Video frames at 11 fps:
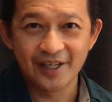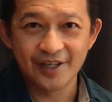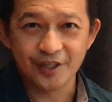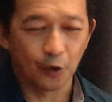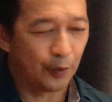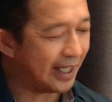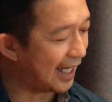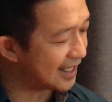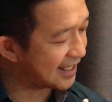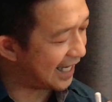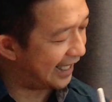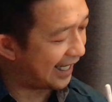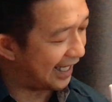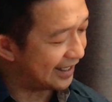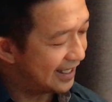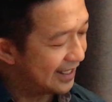So we can say
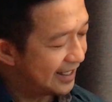that